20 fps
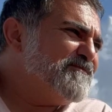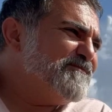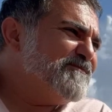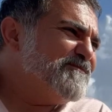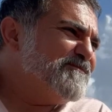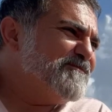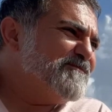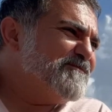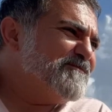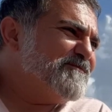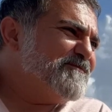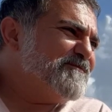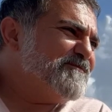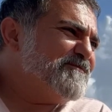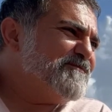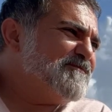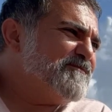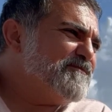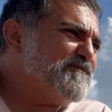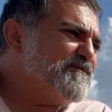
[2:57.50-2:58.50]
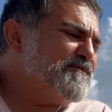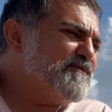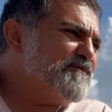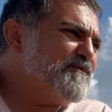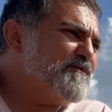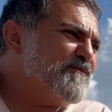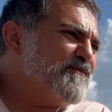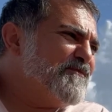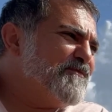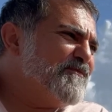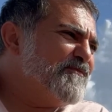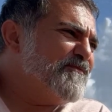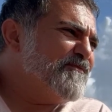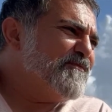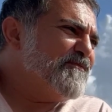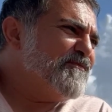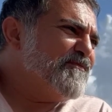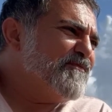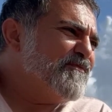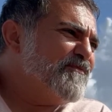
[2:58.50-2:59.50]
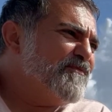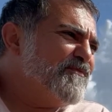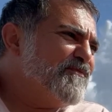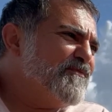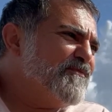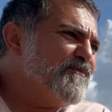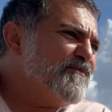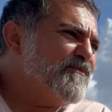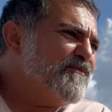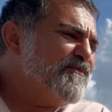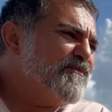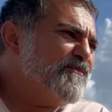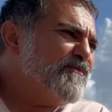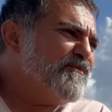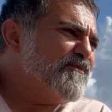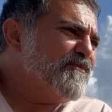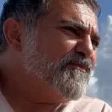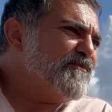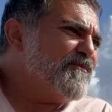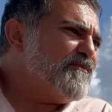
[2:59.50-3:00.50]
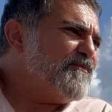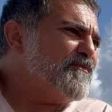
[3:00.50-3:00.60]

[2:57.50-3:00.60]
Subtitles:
The person shown says nothing.